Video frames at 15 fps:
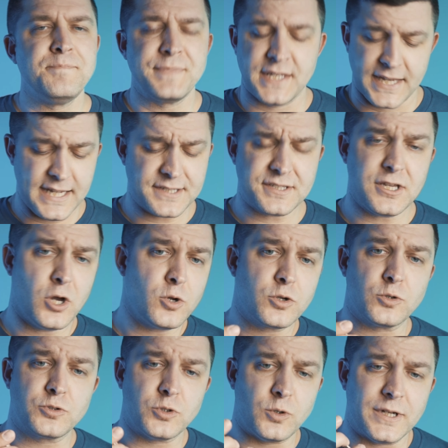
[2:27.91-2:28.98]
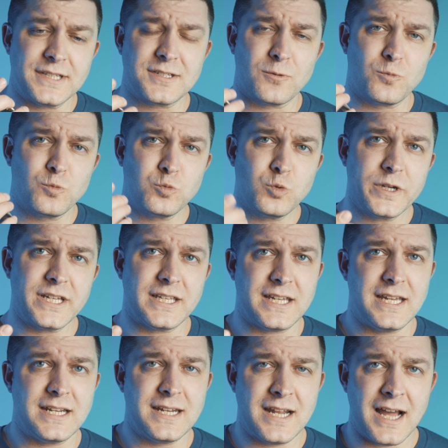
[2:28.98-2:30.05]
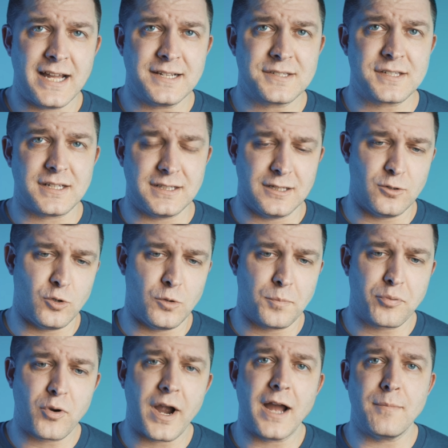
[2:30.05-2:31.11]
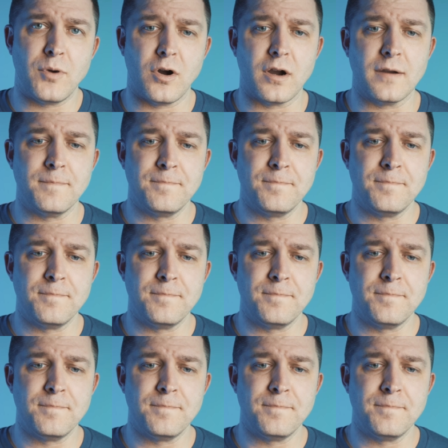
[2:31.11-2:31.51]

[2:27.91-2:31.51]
It's the Otical tool. It's a really nice little prybar.